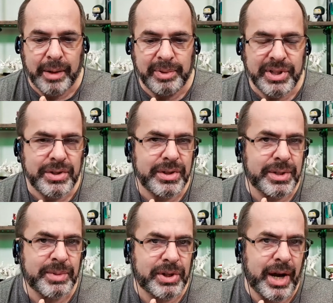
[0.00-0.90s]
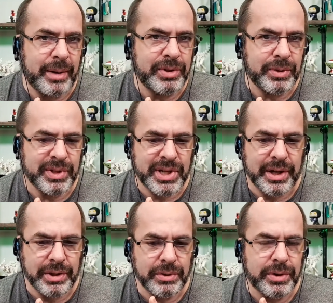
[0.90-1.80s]
Please do subscribe to us
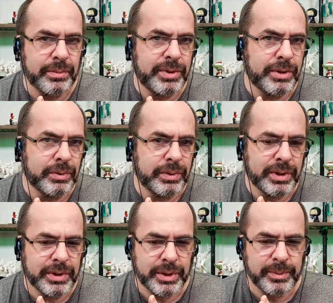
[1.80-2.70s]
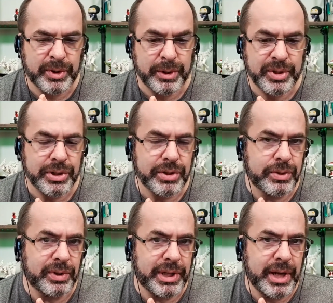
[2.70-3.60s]
on YouTube too. The subscriptions
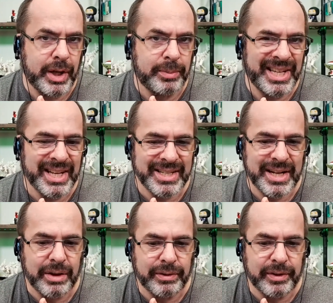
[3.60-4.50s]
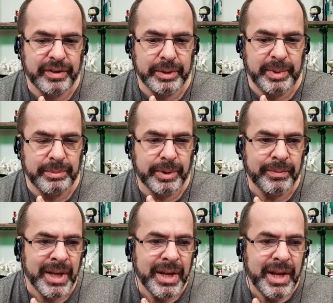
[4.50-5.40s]
really help get us out in front of other people.
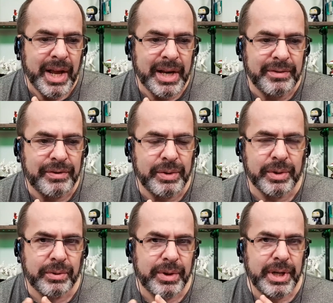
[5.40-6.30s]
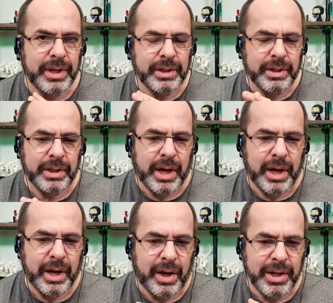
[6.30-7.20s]
And if you agree
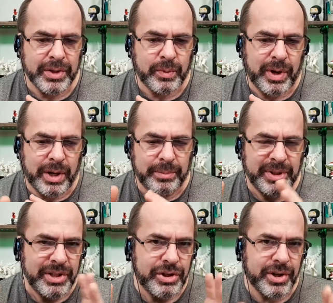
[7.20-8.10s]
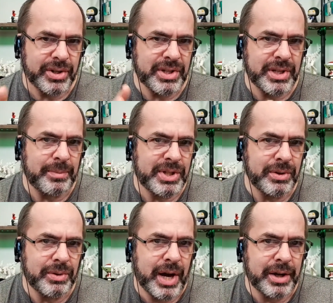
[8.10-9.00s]
as well, please share this
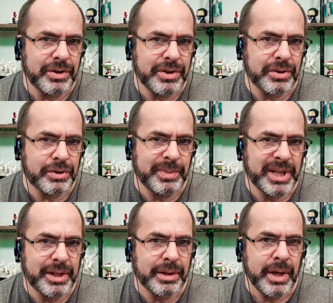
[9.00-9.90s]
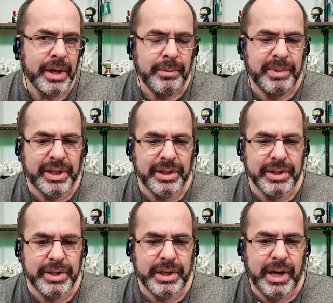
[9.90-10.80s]
episode on your social media,
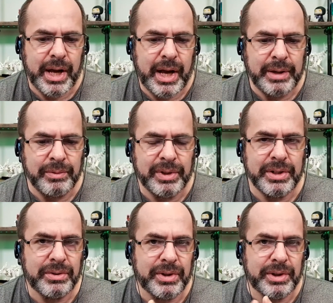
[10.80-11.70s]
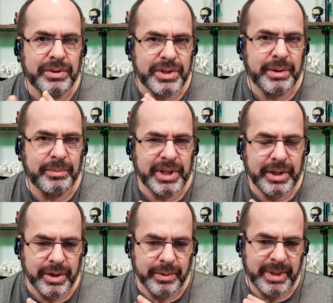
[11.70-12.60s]
because I really do think there's something
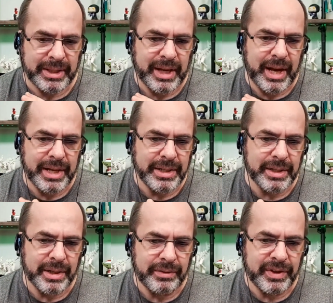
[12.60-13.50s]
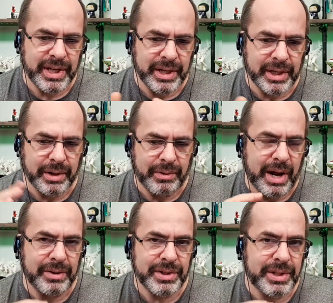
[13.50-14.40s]
here about the idea of getting
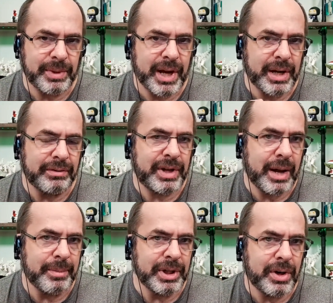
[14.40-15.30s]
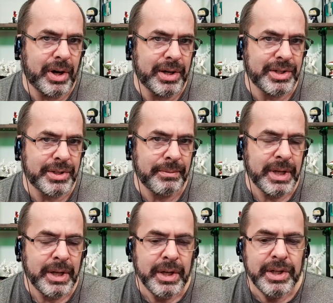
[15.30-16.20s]
around some kind of common cause.
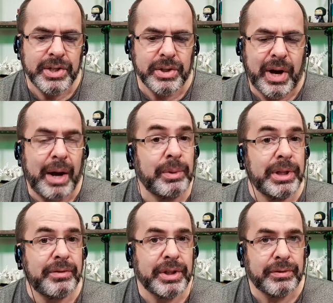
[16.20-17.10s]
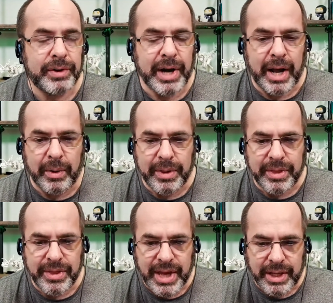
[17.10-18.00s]
So I will leave it there for now.
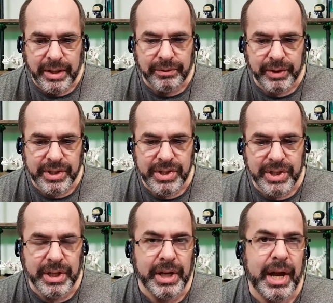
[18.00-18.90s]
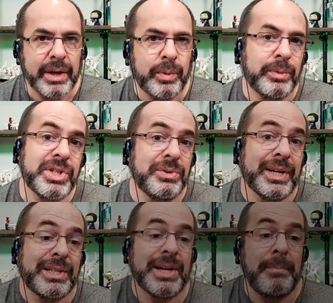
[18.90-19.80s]
Thank you for listening, and we will see you
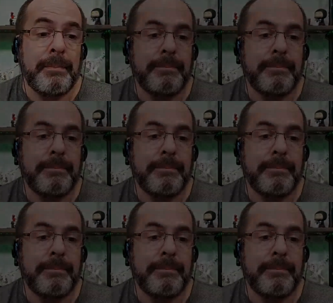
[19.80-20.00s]
next time.